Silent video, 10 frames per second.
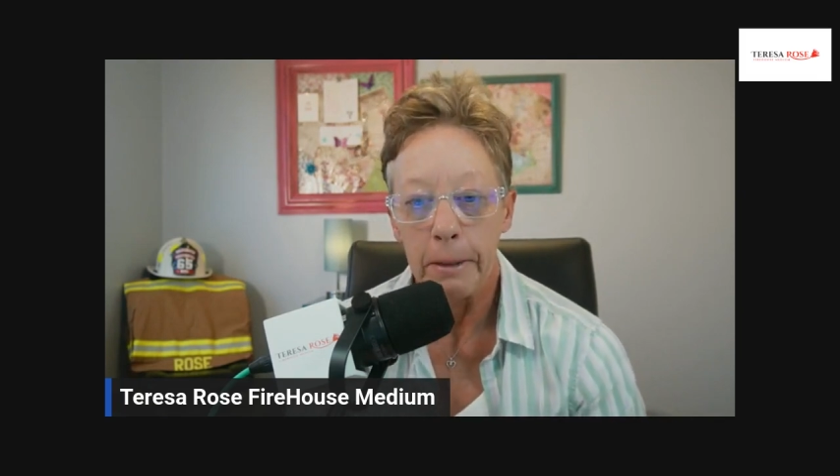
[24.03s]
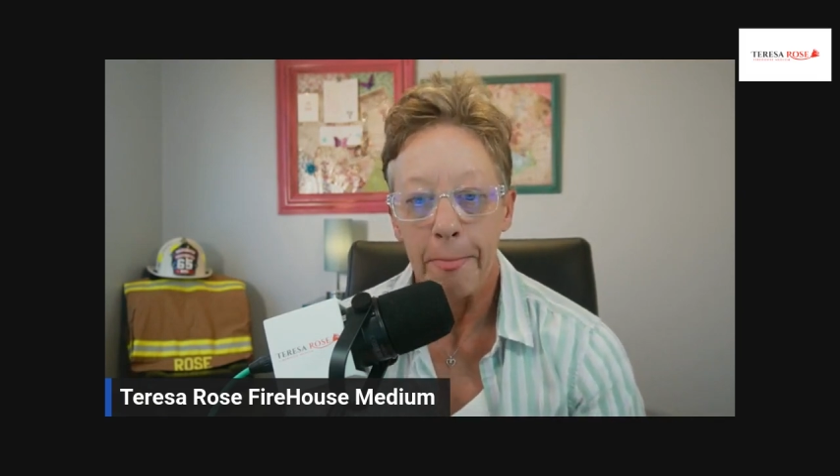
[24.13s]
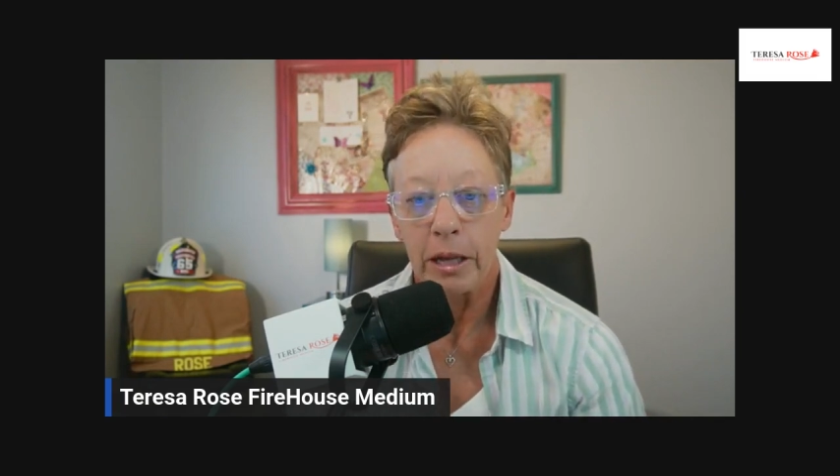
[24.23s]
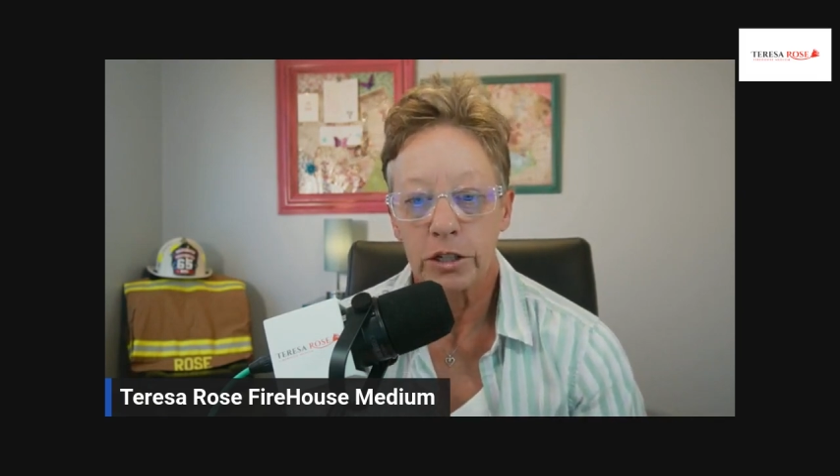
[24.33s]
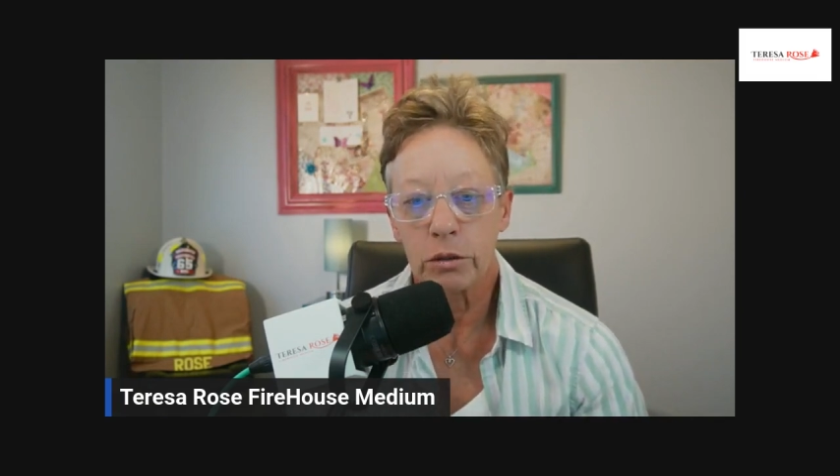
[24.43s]

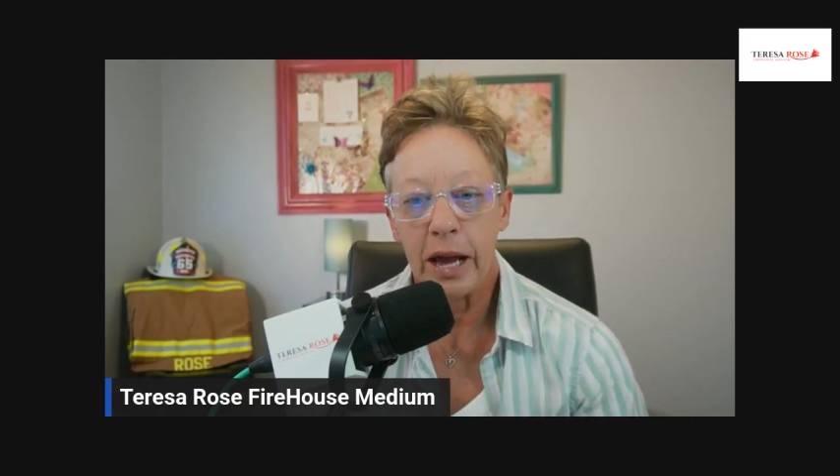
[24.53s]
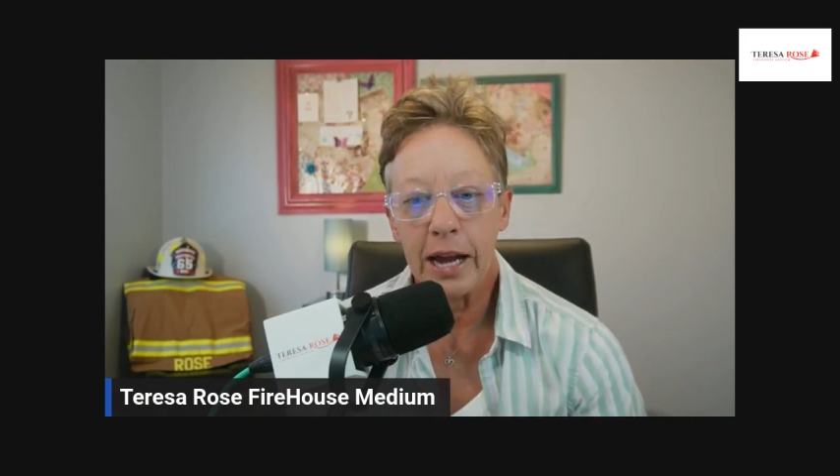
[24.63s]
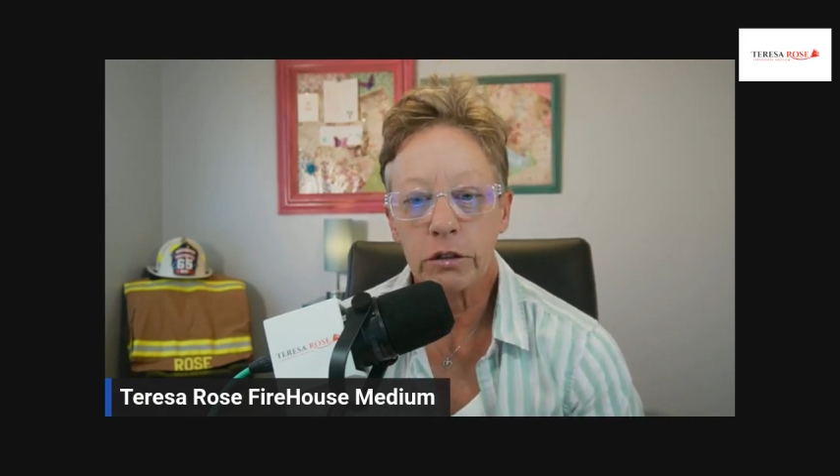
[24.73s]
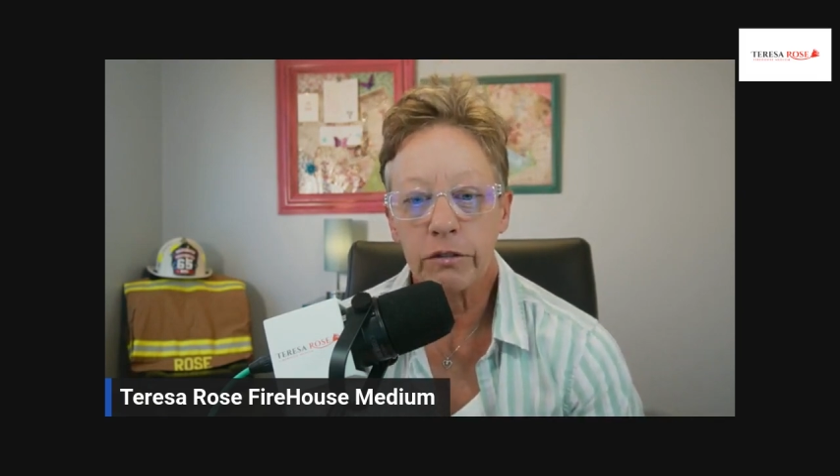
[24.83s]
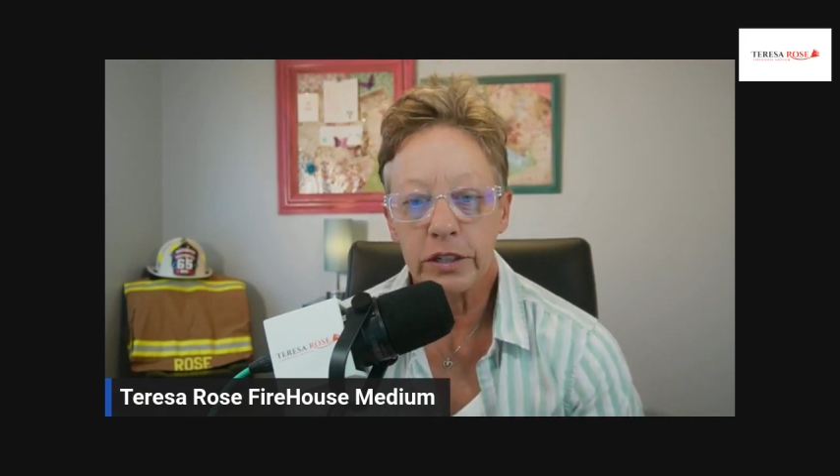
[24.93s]
So an
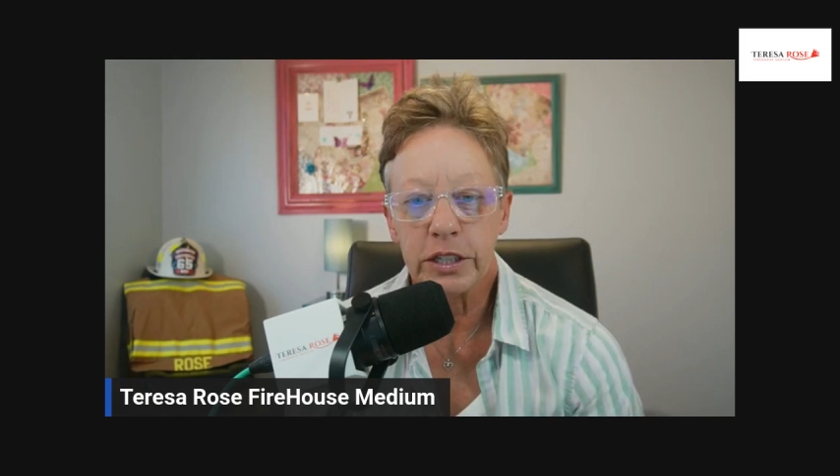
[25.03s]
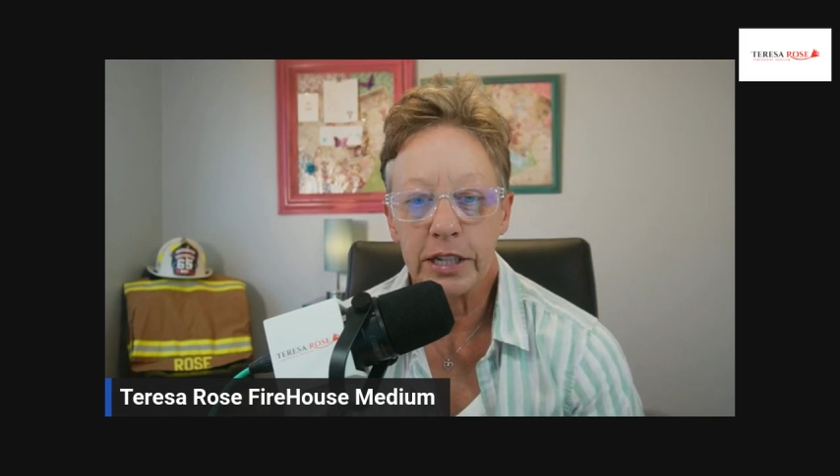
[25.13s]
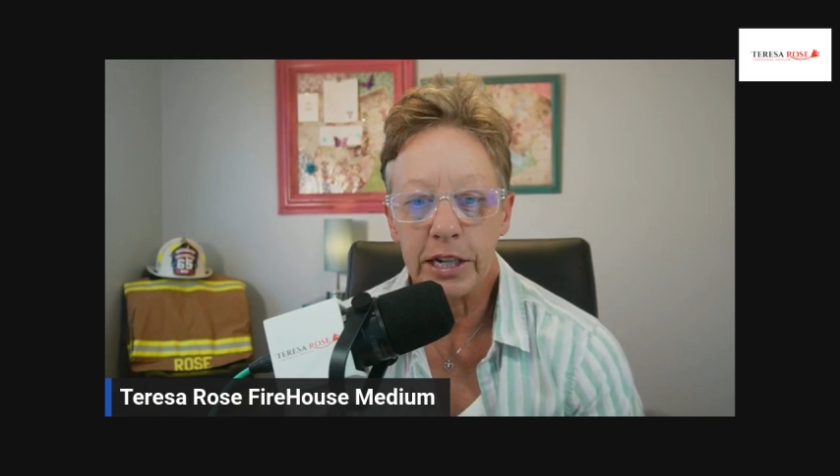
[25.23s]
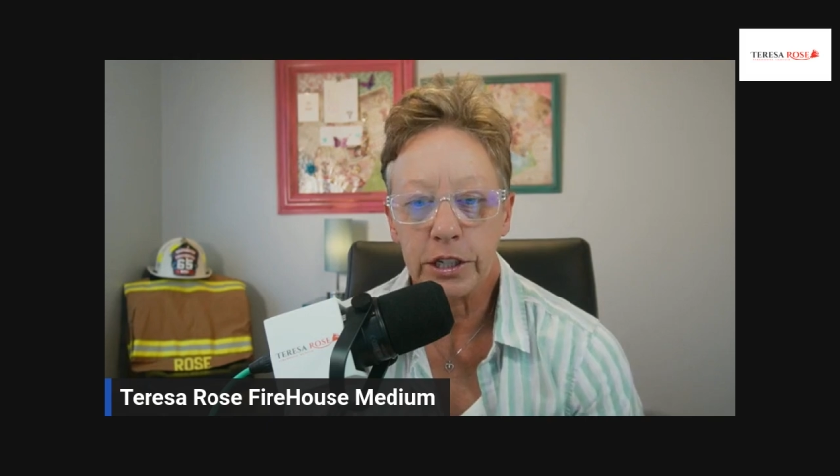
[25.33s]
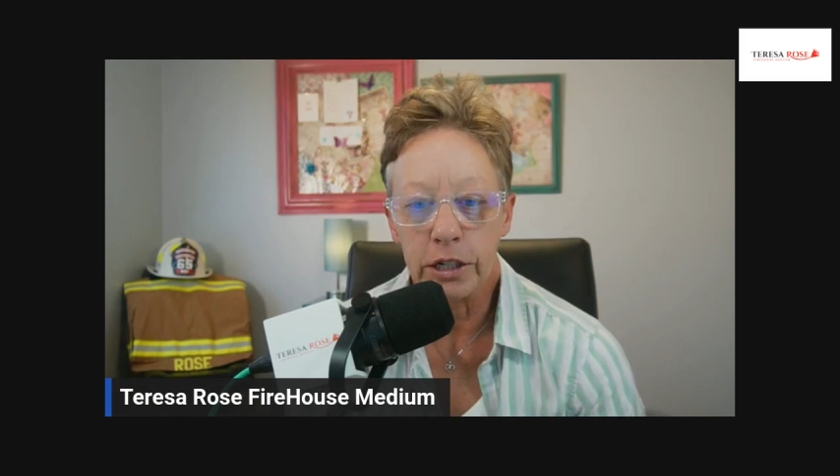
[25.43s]
actual
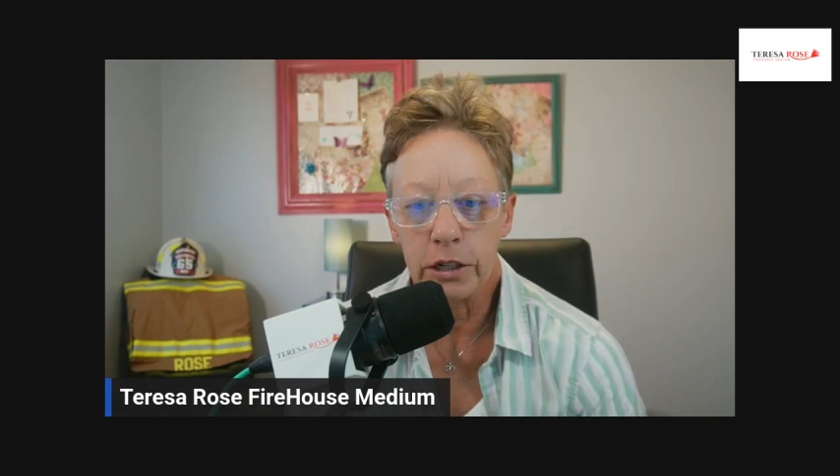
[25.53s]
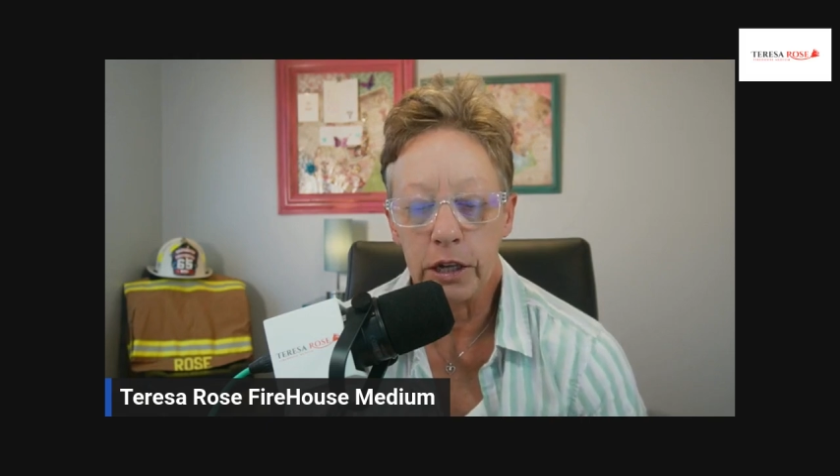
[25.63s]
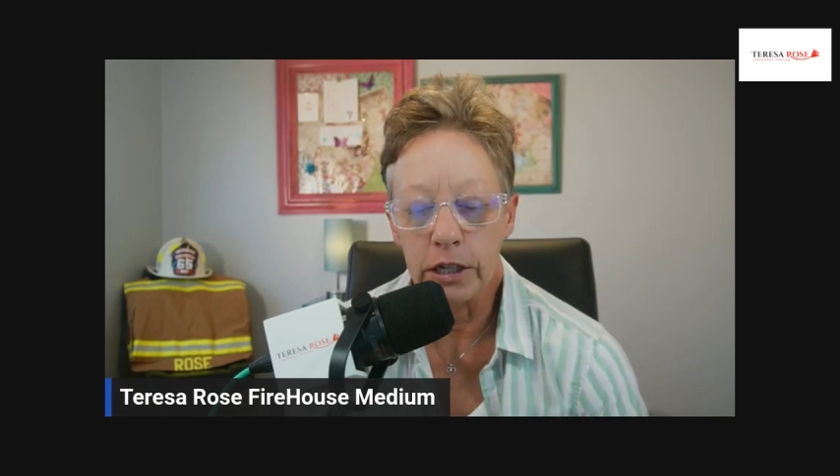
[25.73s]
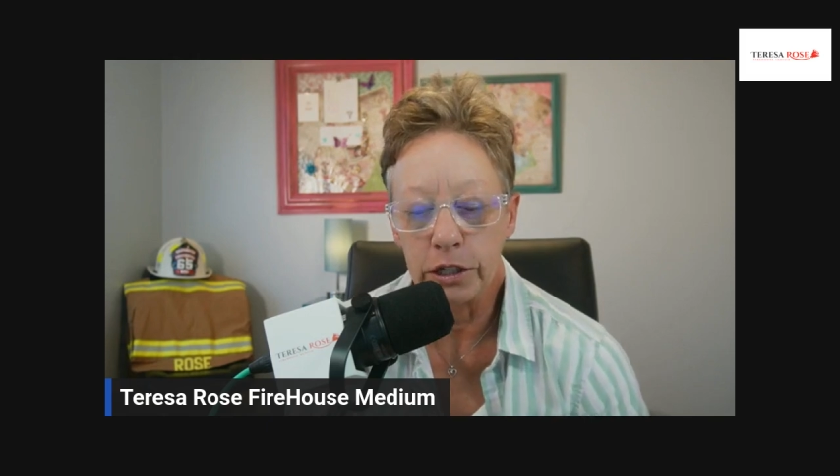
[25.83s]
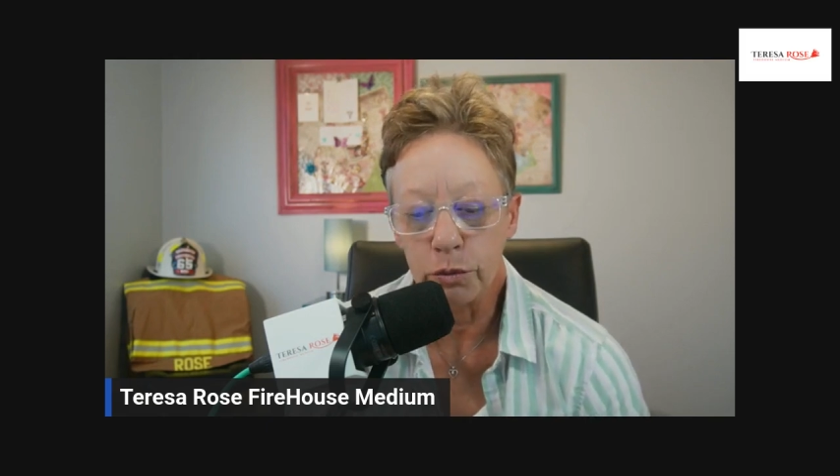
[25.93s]
visitation
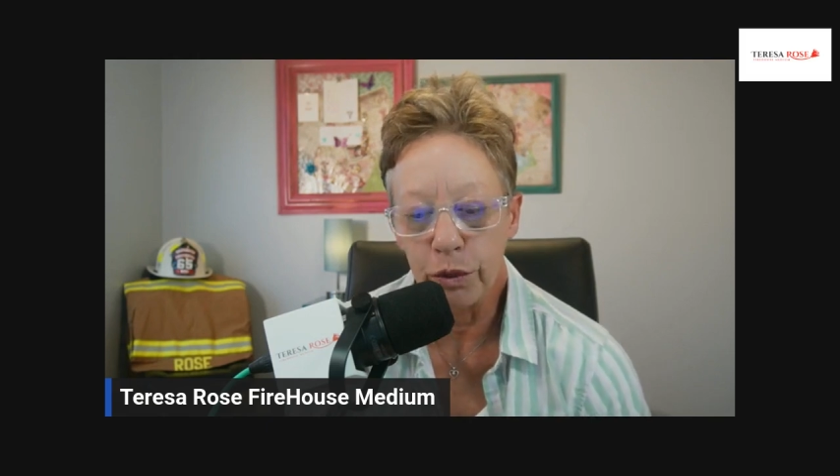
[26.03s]
is